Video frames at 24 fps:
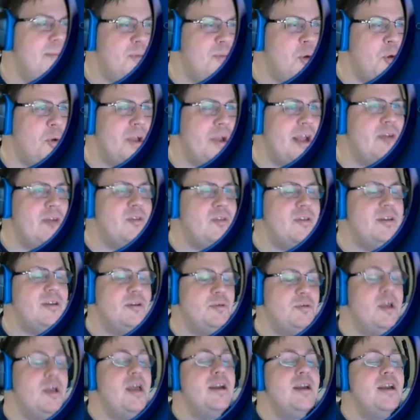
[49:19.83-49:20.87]
going out,
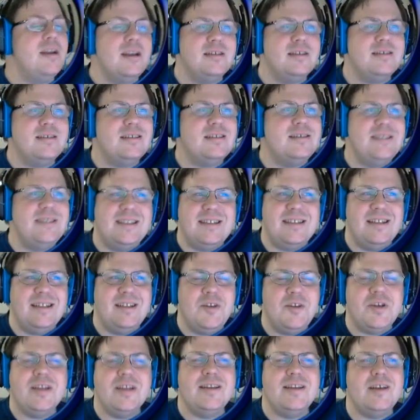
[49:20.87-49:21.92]
because
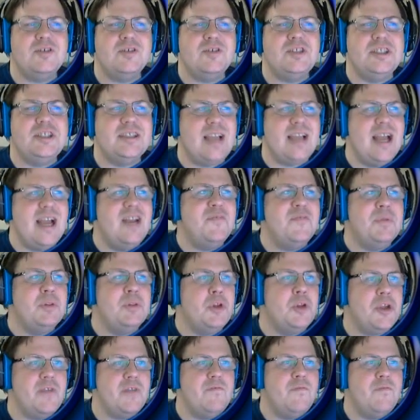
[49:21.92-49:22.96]
you can tell she's kind of been
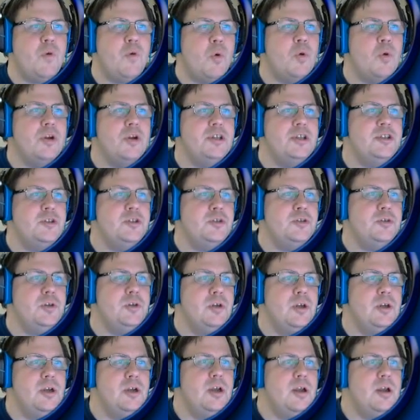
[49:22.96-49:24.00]
looking forward to
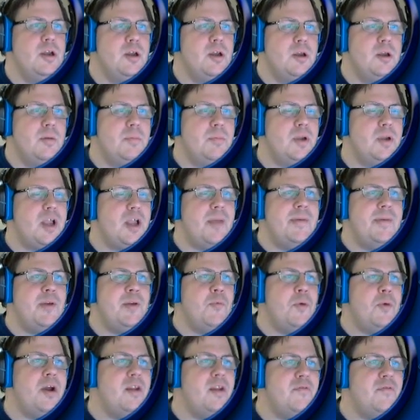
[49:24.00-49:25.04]
becoming
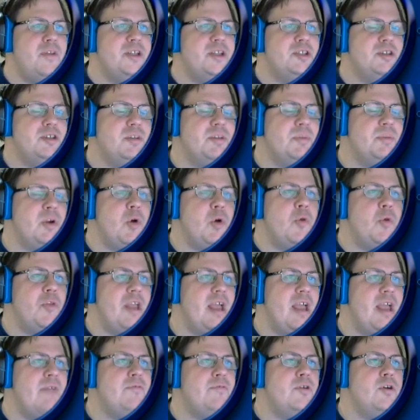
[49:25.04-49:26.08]
one eventually, but only
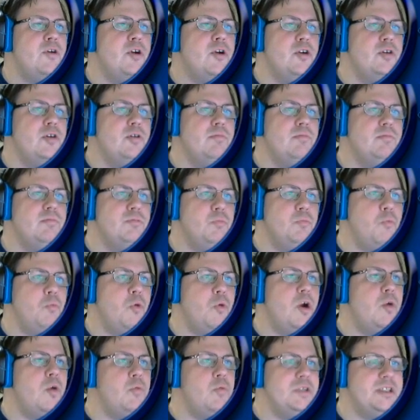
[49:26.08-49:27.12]
after her
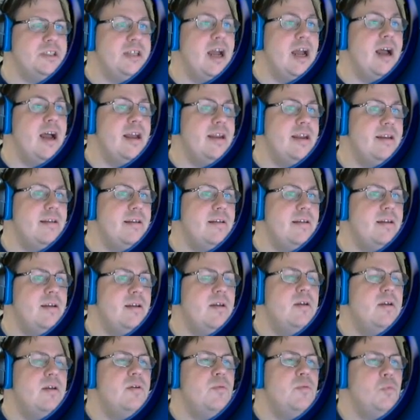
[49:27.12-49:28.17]
work was done.
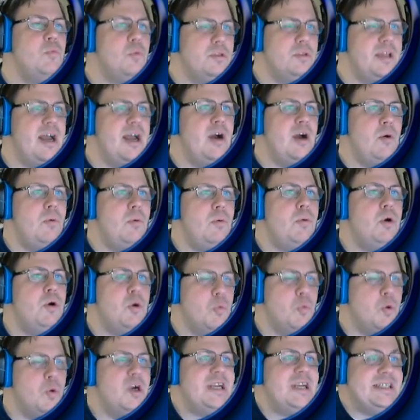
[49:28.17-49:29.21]
Well, now her
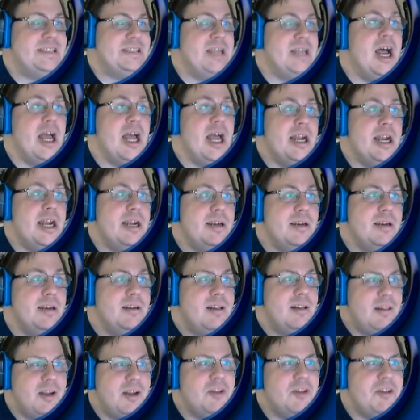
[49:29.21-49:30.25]
work is done,
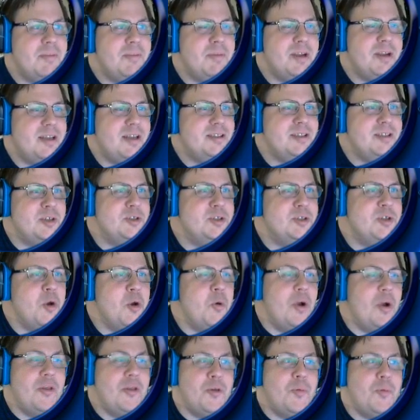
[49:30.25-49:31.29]
clearly, because there's no
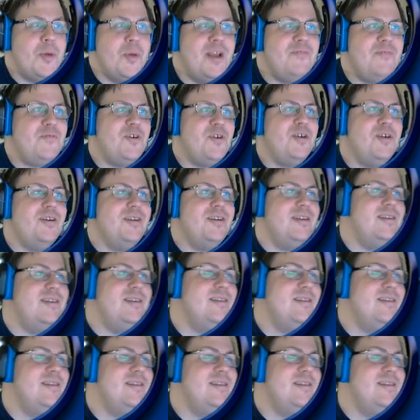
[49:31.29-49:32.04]
other way for her to